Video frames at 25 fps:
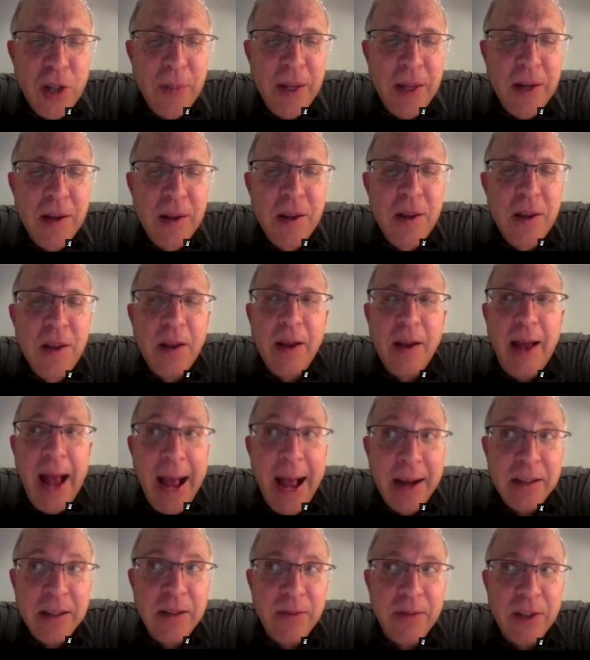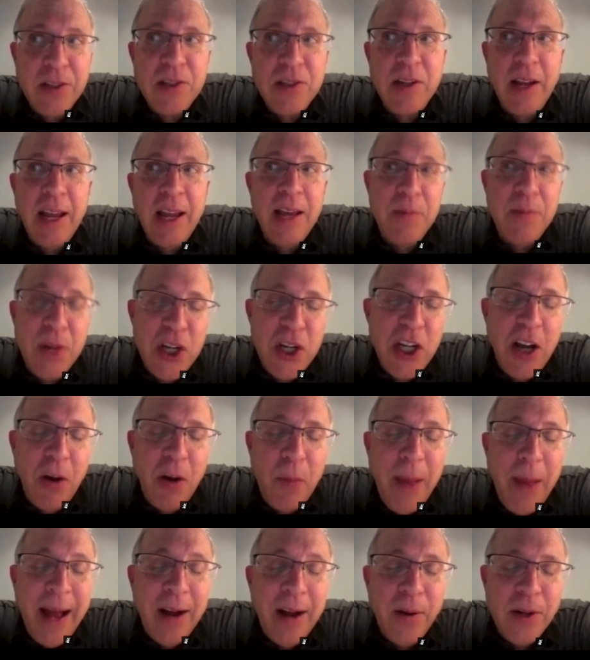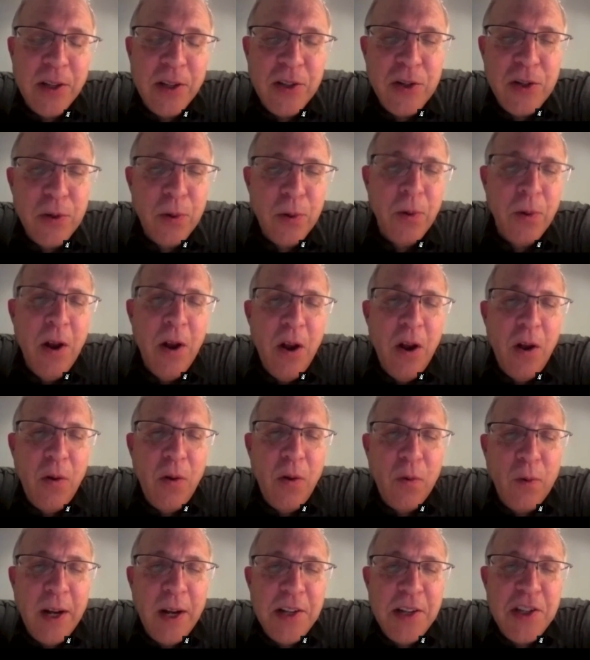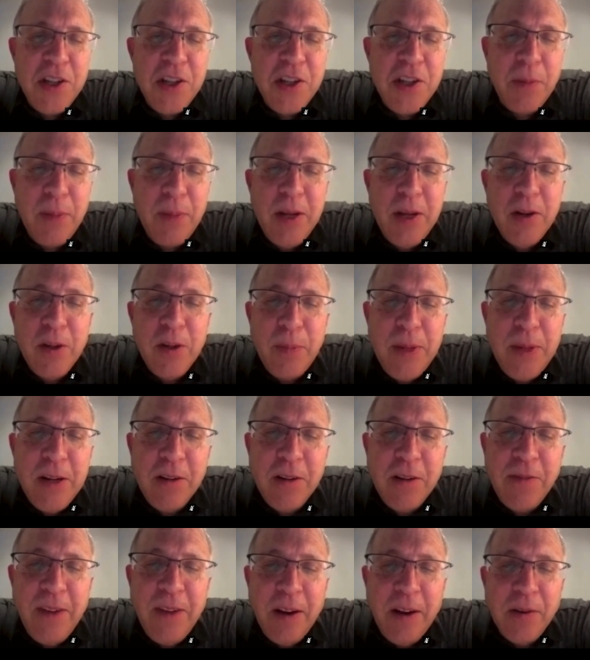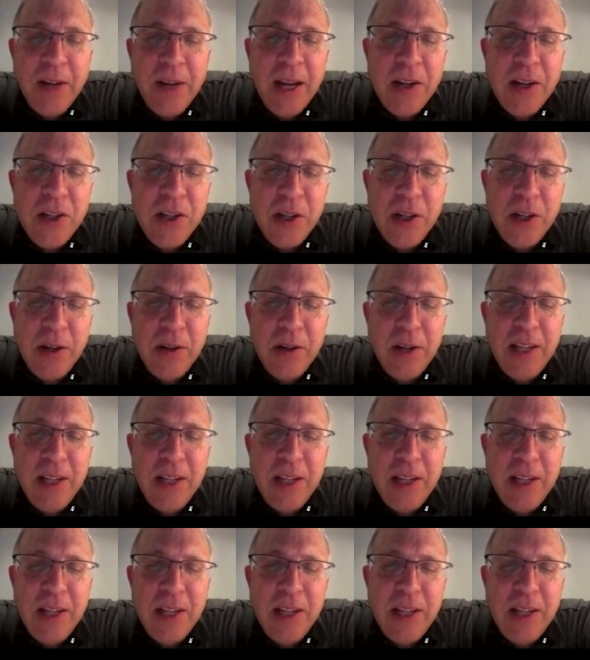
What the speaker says: activist, and Michel Bouwens, who runs the Peer-to-Peer Foundation.